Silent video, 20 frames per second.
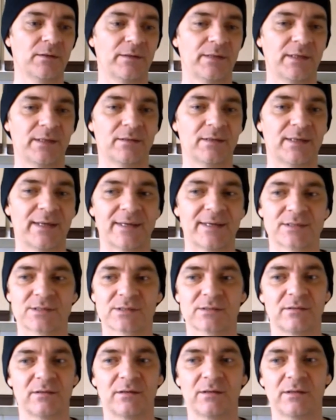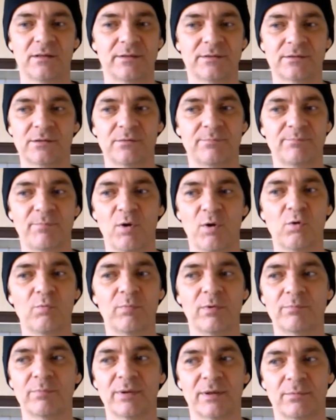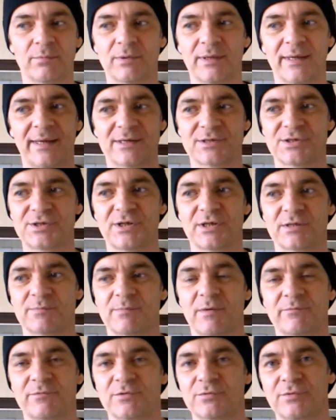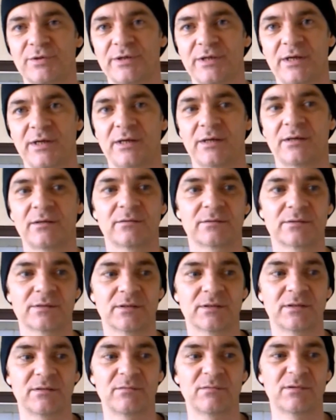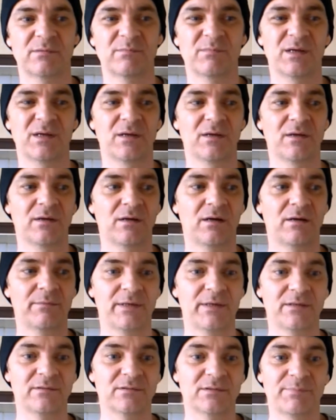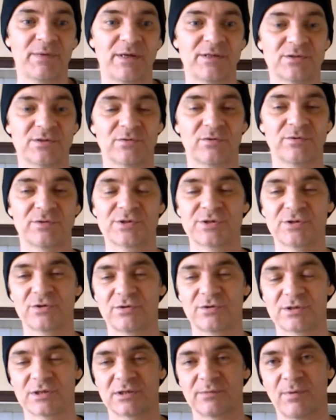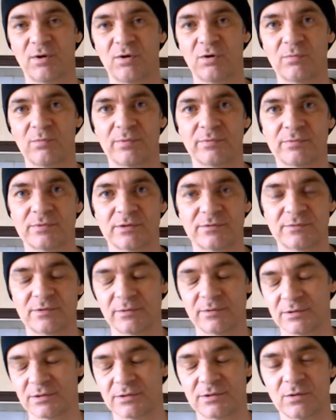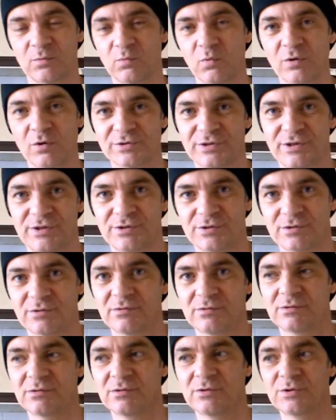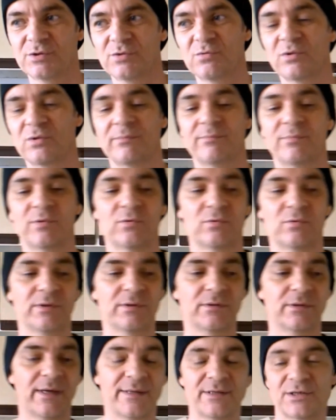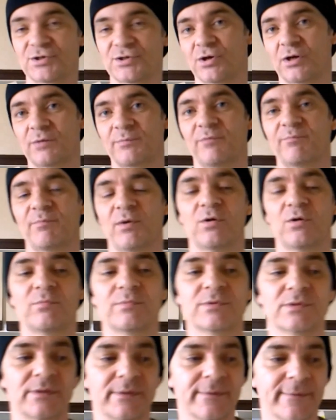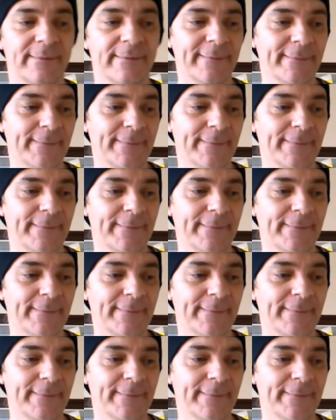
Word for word: and they can last. Uh, a good bulb would probably last six months or a year. So, I mean, depending on the size of the bulb, the, the wattage, it's, it's all important, and the type of bulb. So,